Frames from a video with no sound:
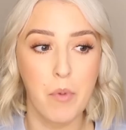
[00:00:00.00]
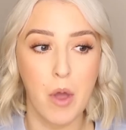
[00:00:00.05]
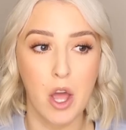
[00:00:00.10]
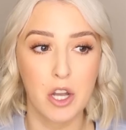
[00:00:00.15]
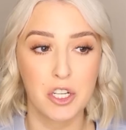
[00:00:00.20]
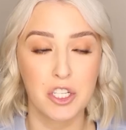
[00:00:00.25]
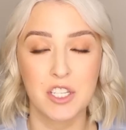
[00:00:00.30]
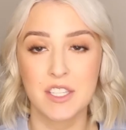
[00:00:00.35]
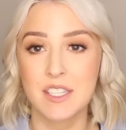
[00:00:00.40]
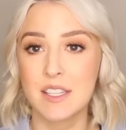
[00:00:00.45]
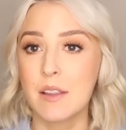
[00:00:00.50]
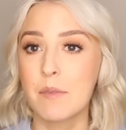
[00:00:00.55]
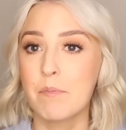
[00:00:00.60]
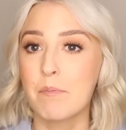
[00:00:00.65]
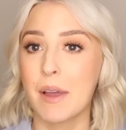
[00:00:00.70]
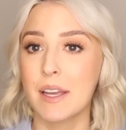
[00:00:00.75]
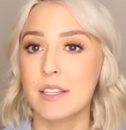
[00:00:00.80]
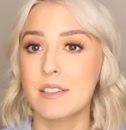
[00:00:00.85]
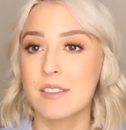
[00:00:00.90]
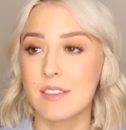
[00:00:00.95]
purchased
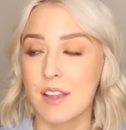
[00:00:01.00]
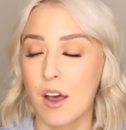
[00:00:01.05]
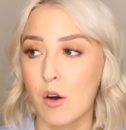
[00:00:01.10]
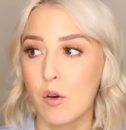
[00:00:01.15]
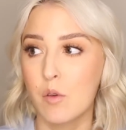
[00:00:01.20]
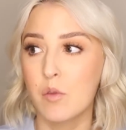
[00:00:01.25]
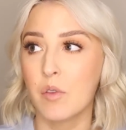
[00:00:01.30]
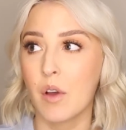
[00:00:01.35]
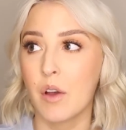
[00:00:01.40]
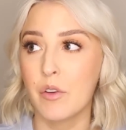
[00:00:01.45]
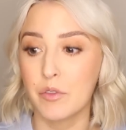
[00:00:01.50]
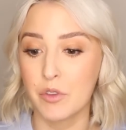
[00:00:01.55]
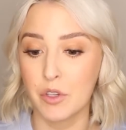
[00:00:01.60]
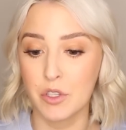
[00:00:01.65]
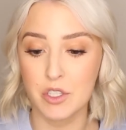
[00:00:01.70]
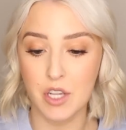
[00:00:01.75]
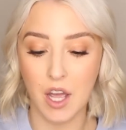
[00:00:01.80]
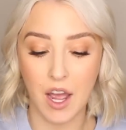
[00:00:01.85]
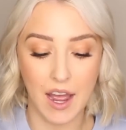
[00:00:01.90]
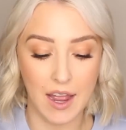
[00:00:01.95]
them myself a
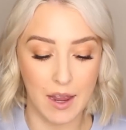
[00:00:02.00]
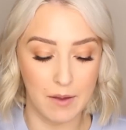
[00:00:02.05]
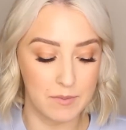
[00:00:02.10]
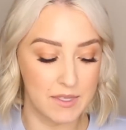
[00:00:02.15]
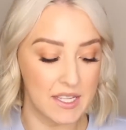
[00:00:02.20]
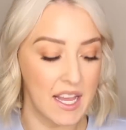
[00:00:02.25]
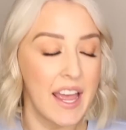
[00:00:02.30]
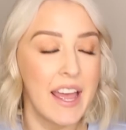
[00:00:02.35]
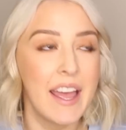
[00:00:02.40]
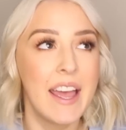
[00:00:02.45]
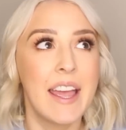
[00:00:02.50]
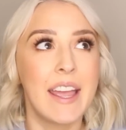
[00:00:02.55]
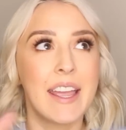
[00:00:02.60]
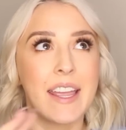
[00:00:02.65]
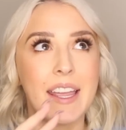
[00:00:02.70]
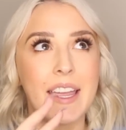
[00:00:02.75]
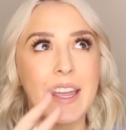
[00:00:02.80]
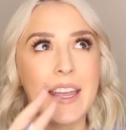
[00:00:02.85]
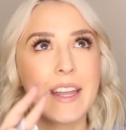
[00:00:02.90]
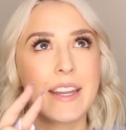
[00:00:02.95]
few times
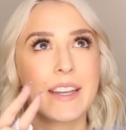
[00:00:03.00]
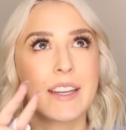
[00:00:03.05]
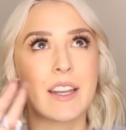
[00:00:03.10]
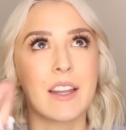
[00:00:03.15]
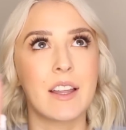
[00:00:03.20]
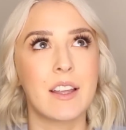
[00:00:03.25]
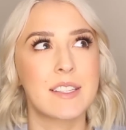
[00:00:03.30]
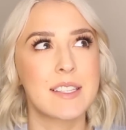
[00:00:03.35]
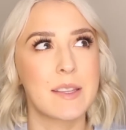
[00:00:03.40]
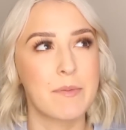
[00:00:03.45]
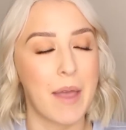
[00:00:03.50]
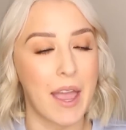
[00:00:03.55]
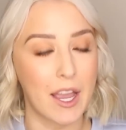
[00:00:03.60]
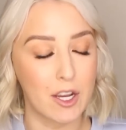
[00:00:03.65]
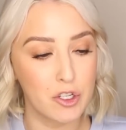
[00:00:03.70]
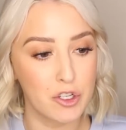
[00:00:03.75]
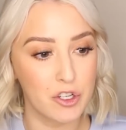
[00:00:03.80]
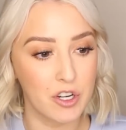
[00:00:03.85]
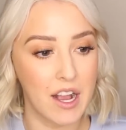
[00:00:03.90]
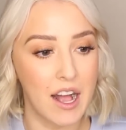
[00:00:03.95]
in some
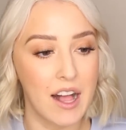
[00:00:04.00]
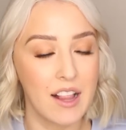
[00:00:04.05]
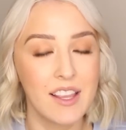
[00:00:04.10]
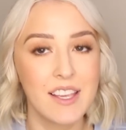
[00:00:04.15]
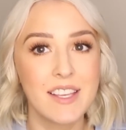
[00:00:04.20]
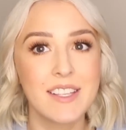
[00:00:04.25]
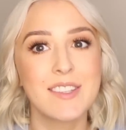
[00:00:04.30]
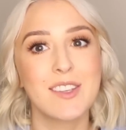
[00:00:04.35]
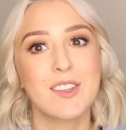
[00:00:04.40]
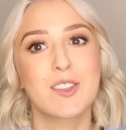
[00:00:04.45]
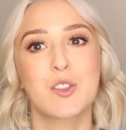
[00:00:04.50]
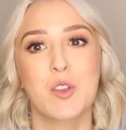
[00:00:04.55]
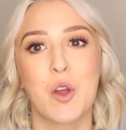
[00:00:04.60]
extra colors.